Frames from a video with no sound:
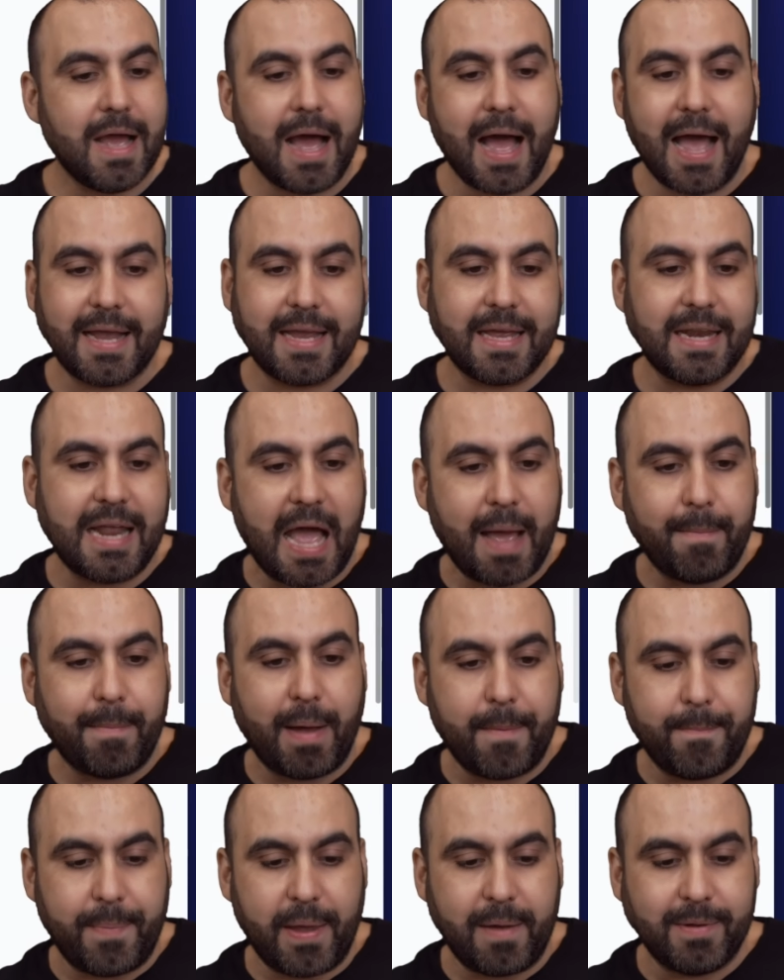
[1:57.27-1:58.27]
I can add
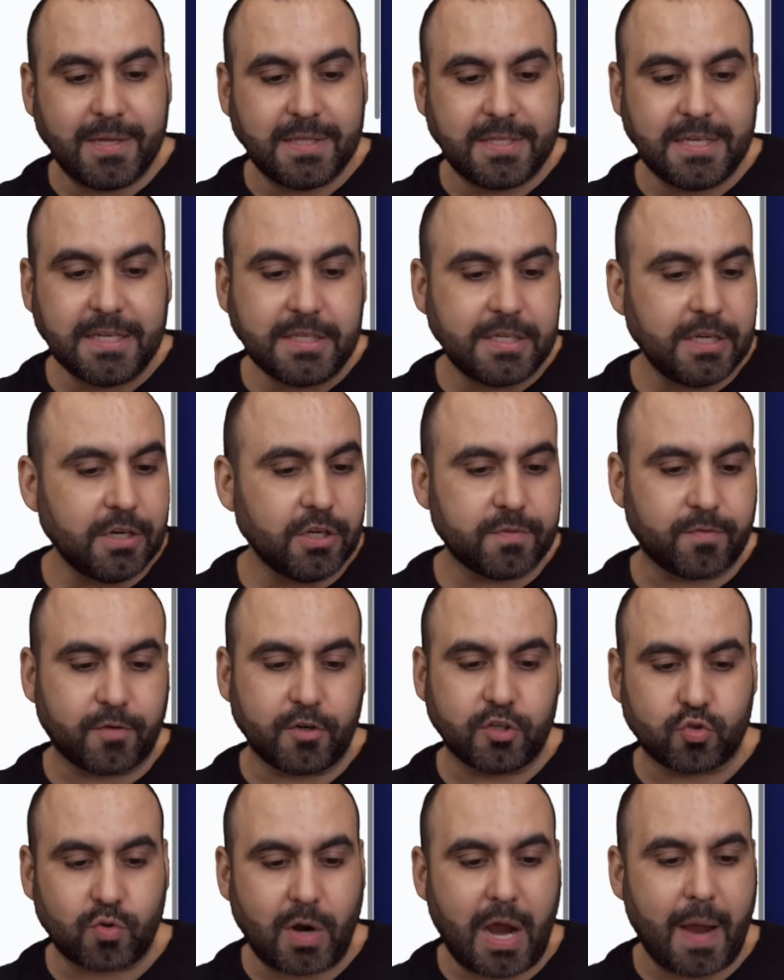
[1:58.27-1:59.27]
my payment details for
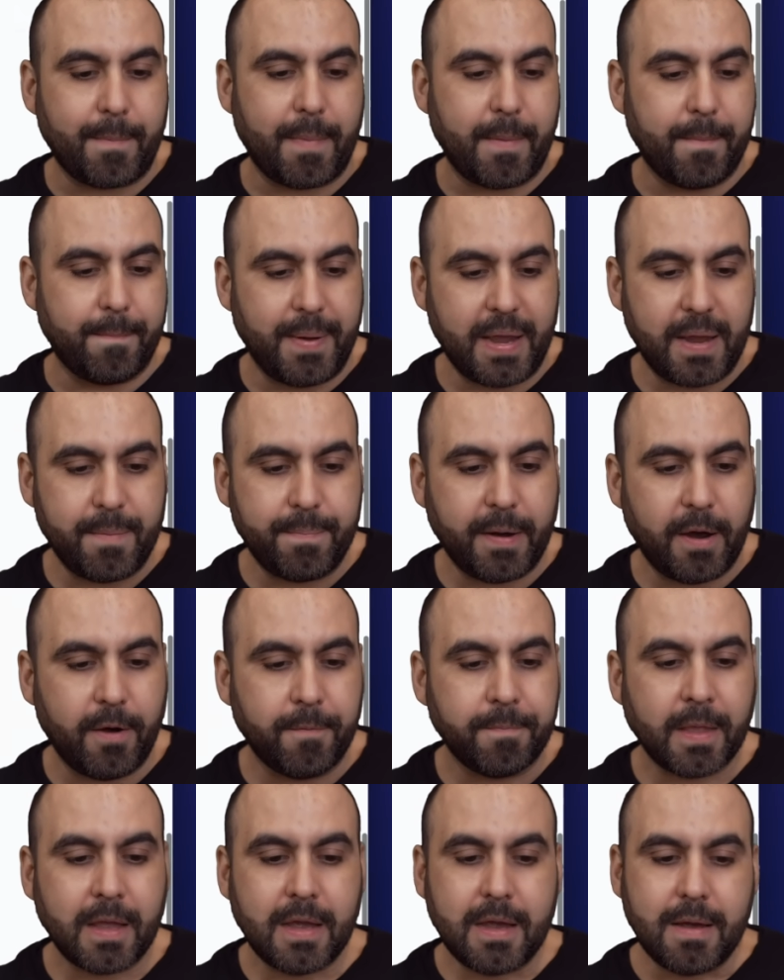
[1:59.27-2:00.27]
Stripe and
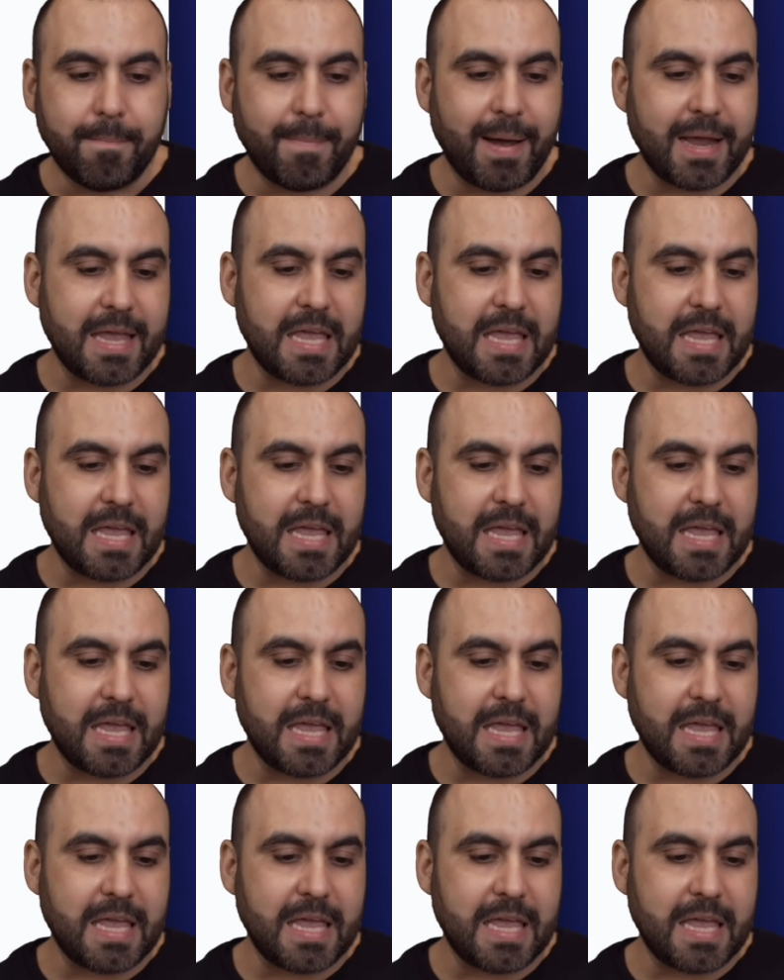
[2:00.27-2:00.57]
PayPal, my